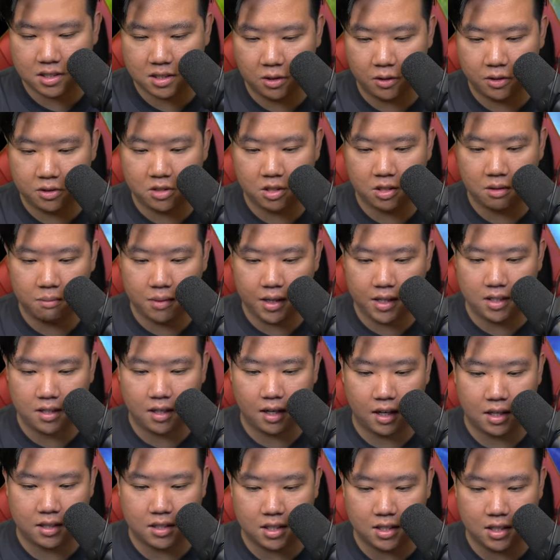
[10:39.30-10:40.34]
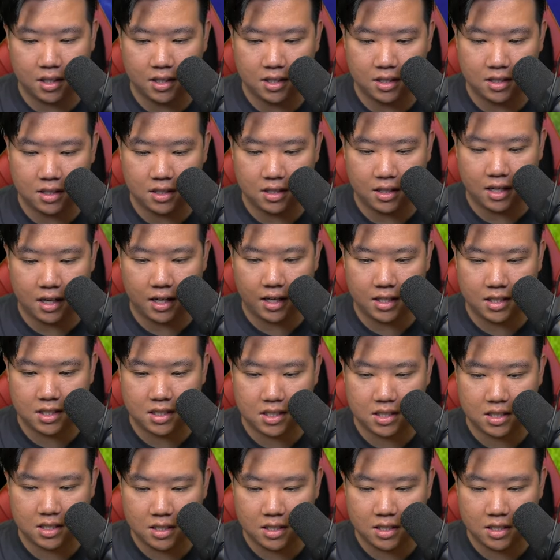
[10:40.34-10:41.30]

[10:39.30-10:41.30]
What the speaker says: go into the main continent. Nice.